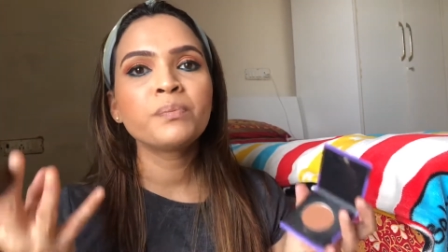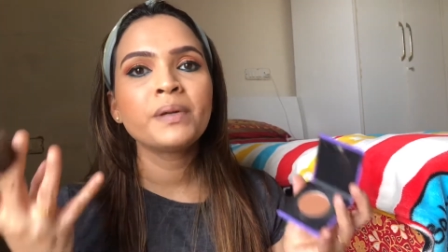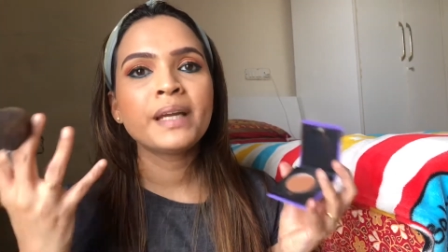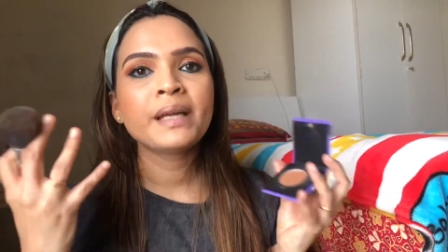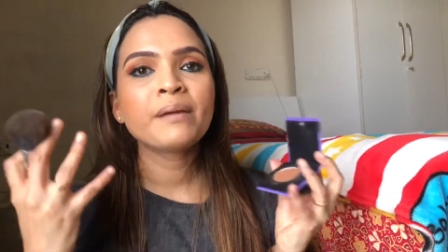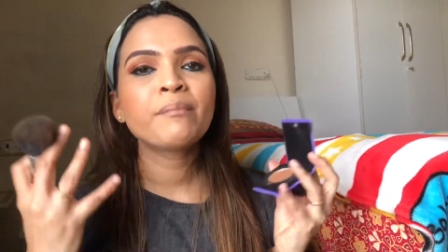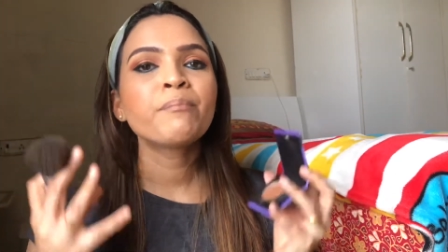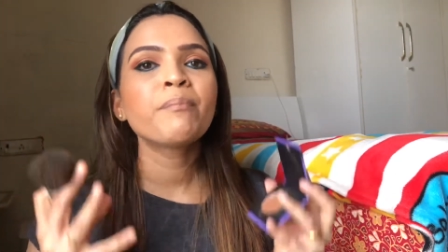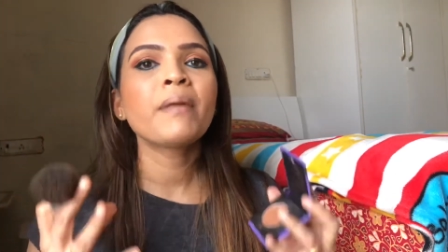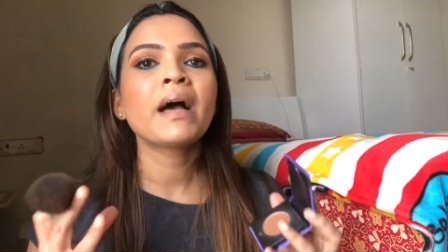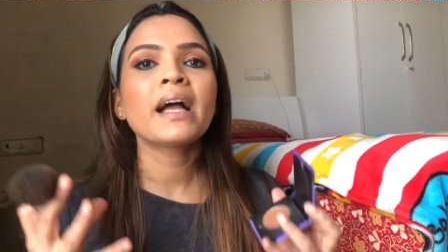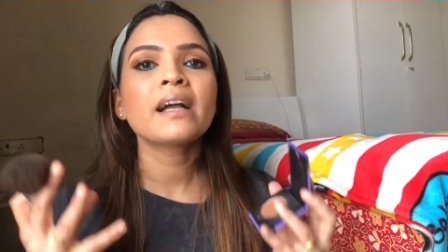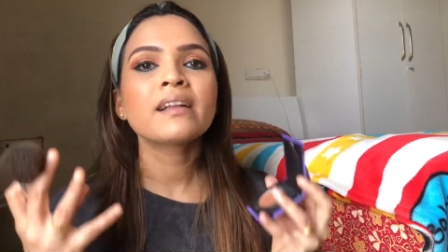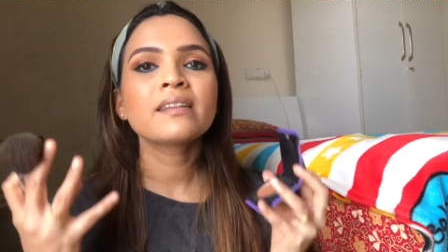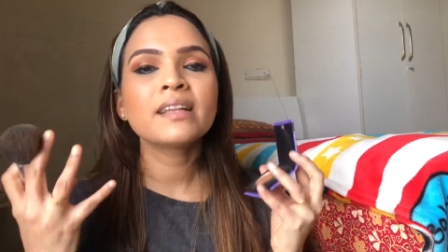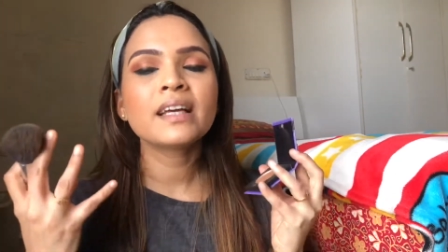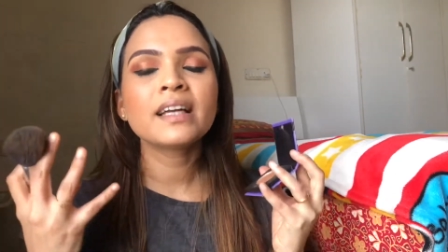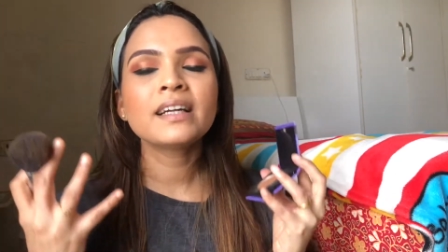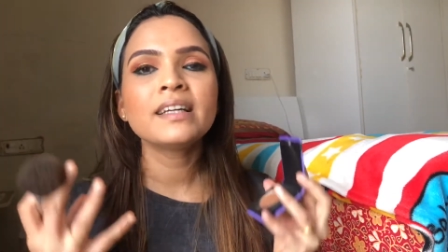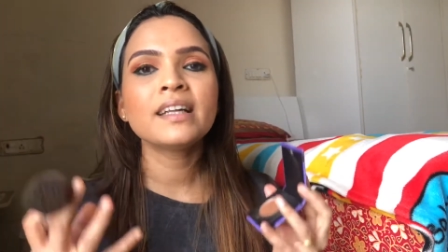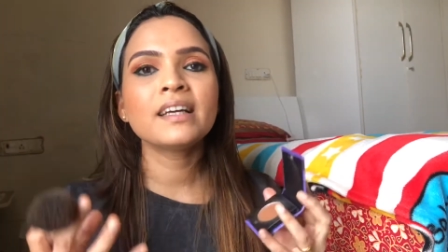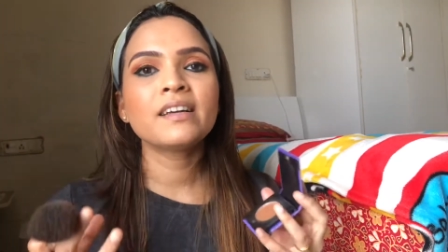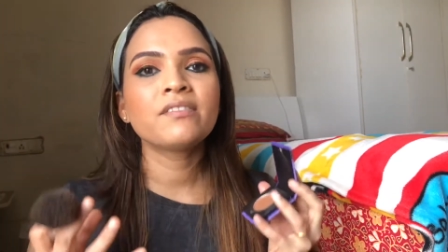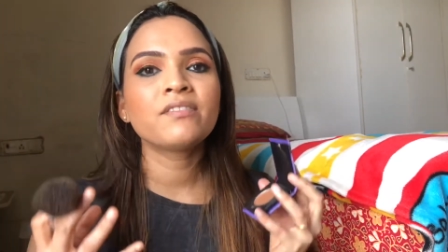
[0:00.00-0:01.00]
bring back
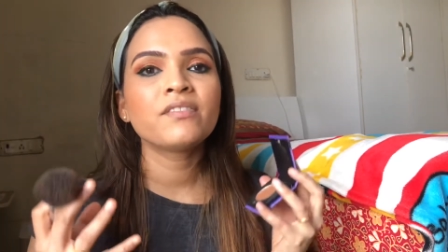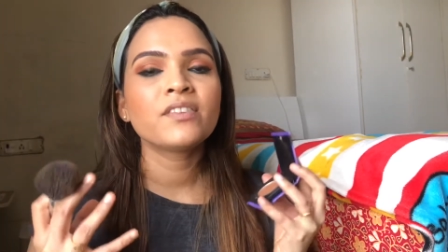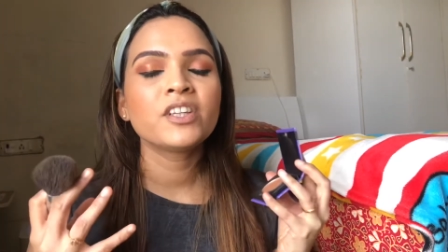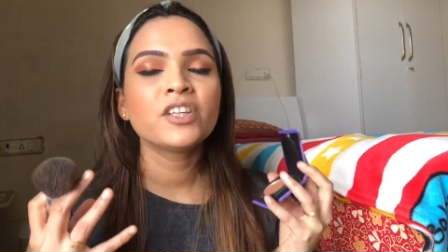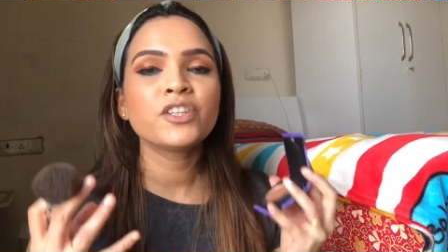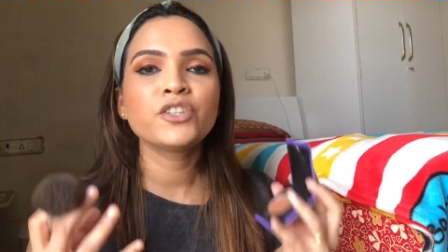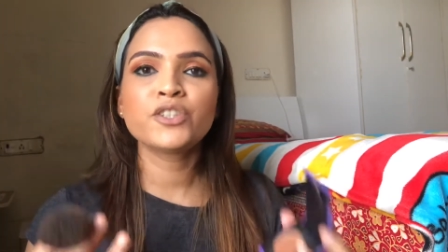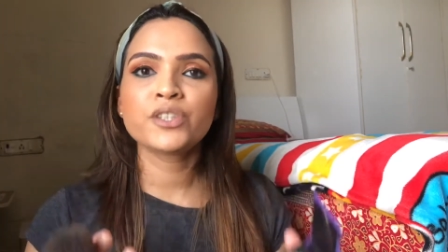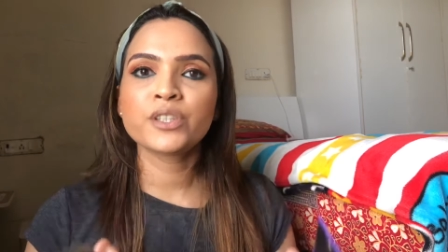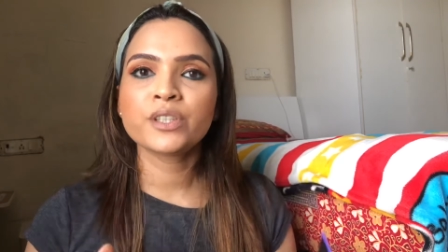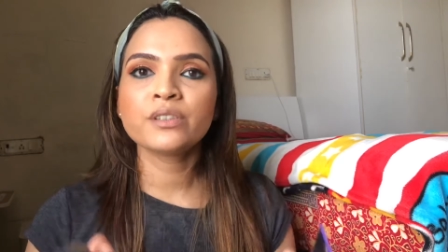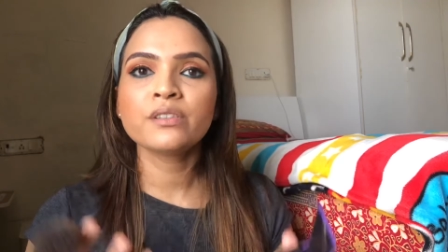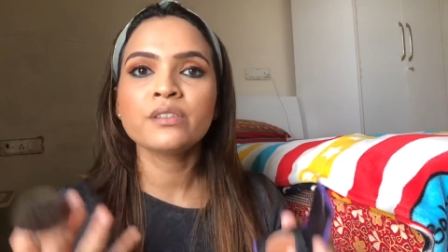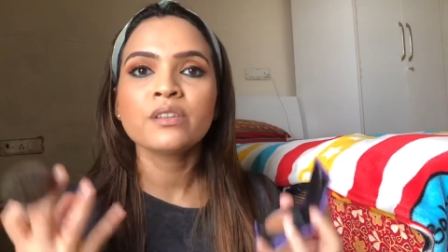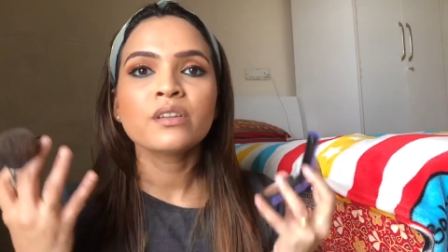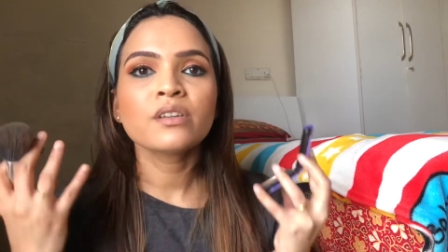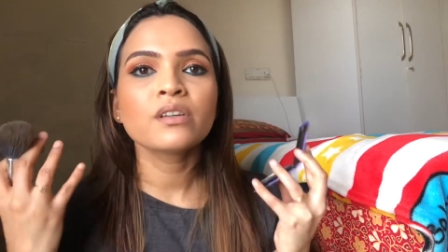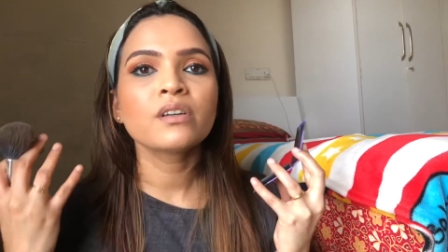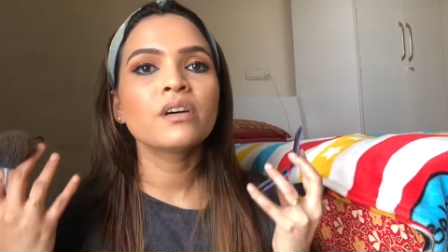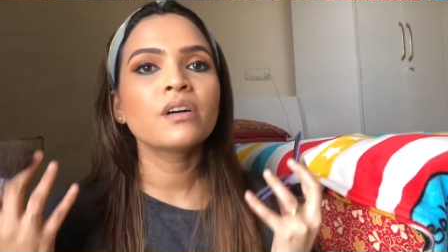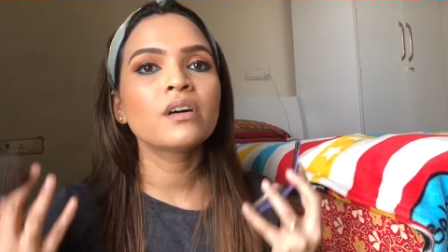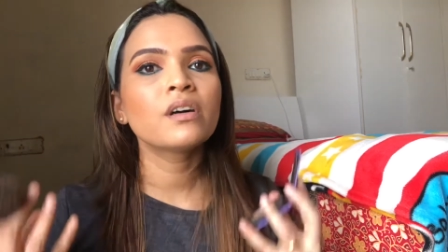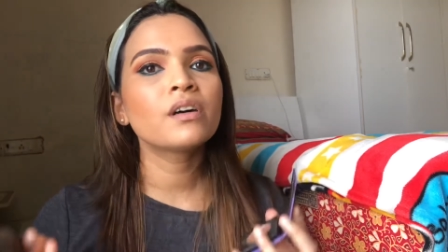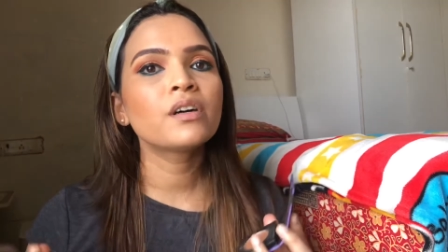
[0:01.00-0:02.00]
that definition
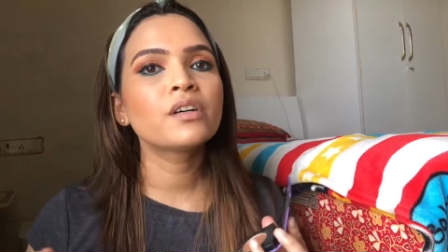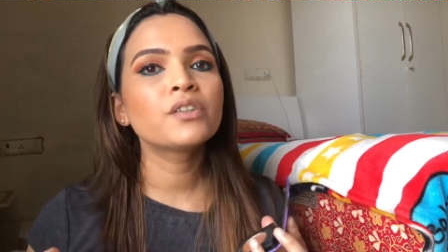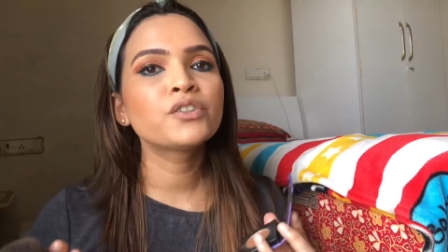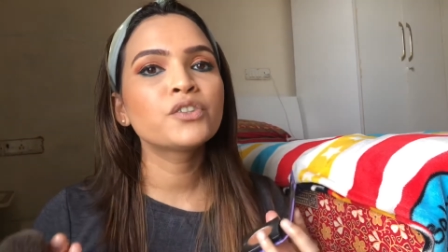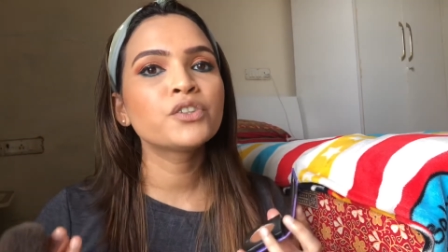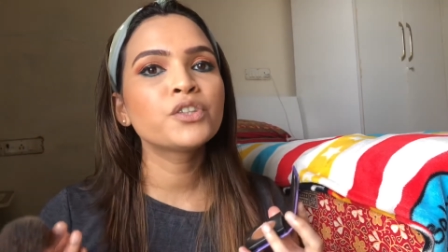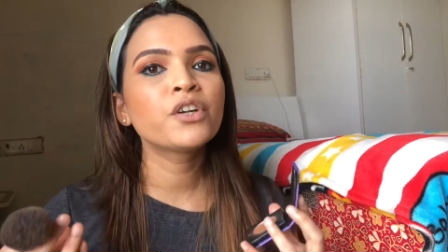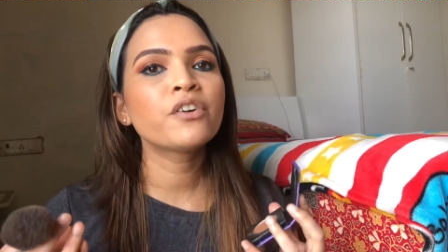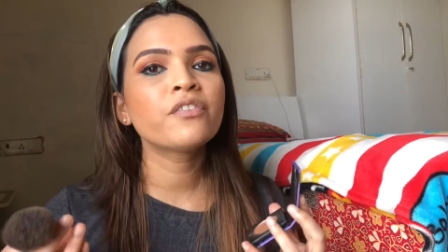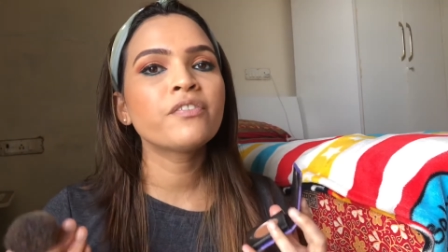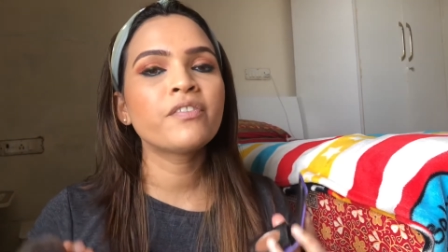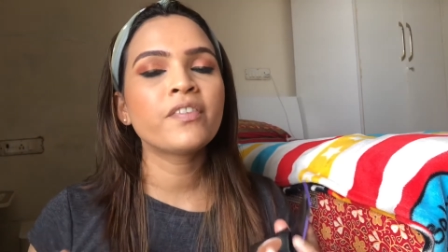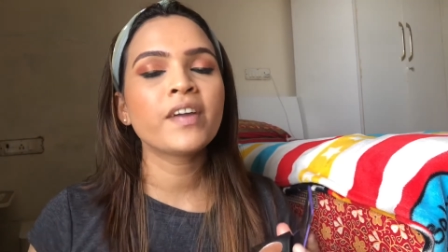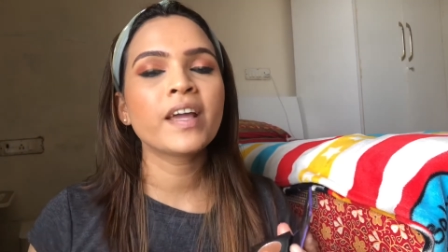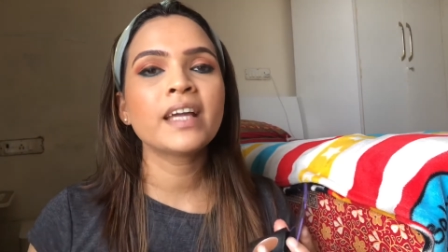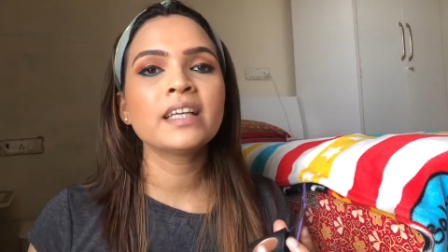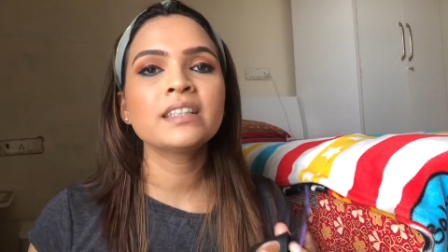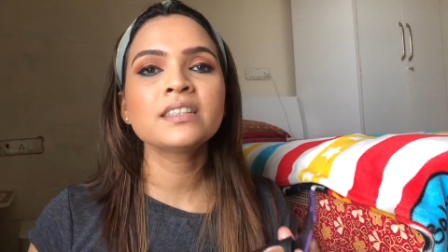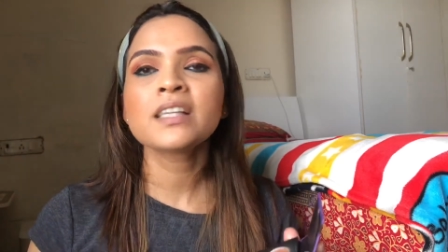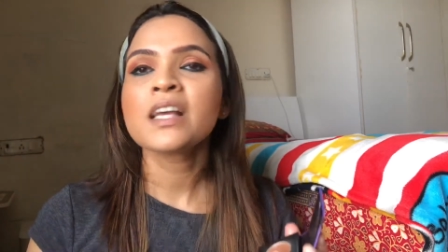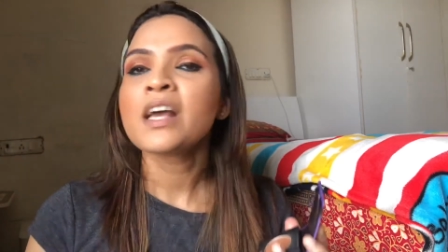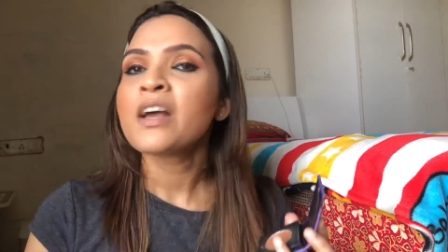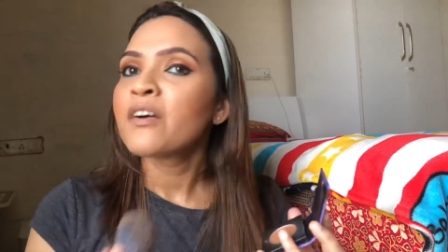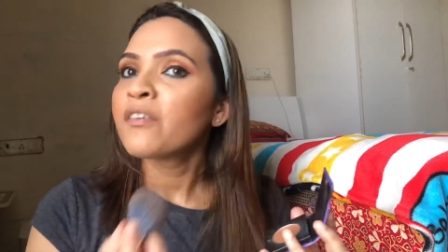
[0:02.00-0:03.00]
uh, to your
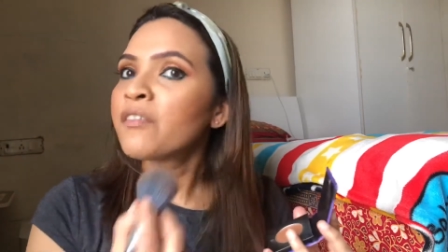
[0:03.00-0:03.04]
face